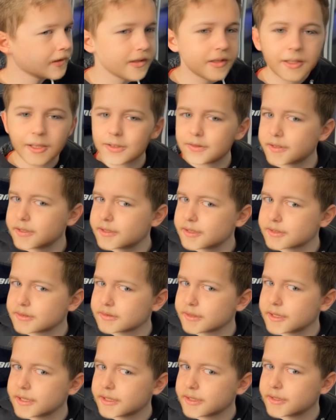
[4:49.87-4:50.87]
This filter is
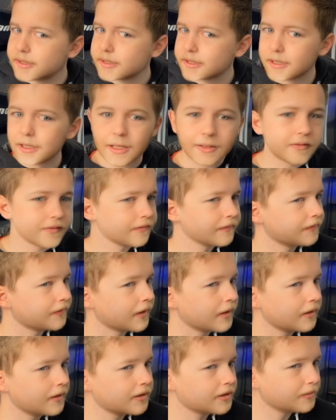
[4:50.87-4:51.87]
really good. It like
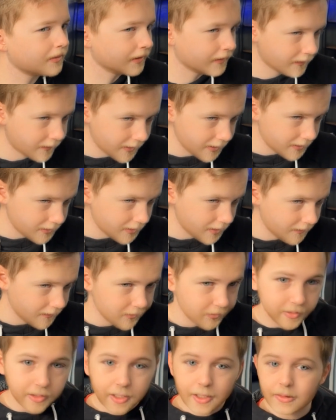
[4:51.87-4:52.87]
follows my face
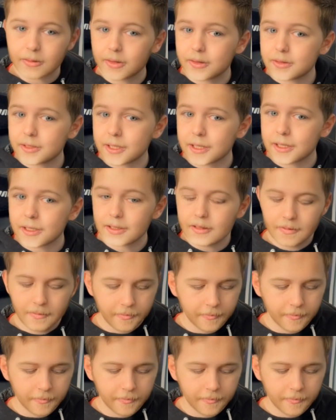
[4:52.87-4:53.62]
even when I rotate it.